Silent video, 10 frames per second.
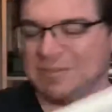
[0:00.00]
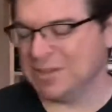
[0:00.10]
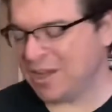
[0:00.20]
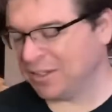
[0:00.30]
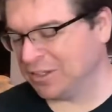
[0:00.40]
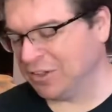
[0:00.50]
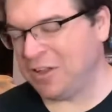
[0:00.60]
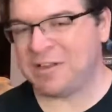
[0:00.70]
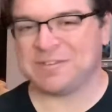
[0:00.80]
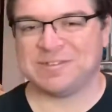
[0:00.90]
not
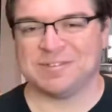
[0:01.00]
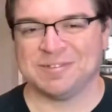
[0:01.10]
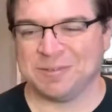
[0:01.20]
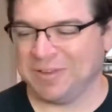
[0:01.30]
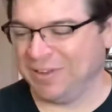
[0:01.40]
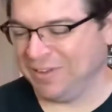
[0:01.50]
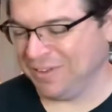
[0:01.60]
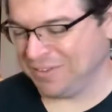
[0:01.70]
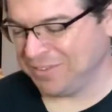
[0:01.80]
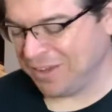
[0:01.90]
glossed,
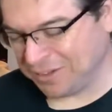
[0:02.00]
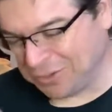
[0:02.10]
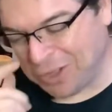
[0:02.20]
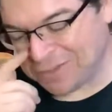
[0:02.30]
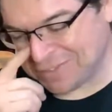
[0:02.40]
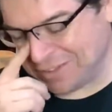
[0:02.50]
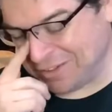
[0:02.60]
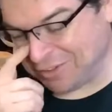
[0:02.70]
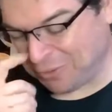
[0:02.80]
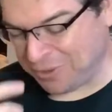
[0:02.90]
not
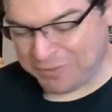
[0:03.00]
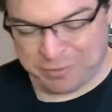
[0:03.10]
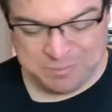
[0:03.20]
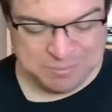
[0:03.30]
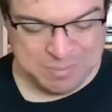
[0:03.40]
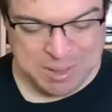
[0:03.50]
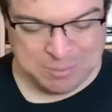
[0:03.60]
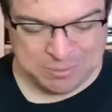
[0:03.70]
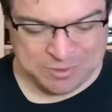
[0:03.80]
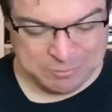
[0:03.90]
glossy or whatever
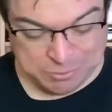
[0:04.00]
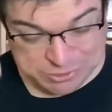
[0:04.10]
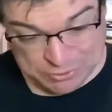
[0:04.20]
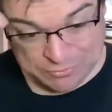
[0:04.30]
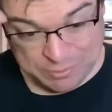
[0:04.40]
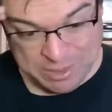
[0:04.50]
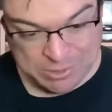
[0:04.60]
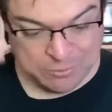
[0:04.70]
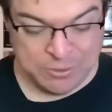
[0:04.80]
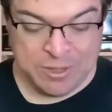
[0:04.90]
paper that was used for a manual.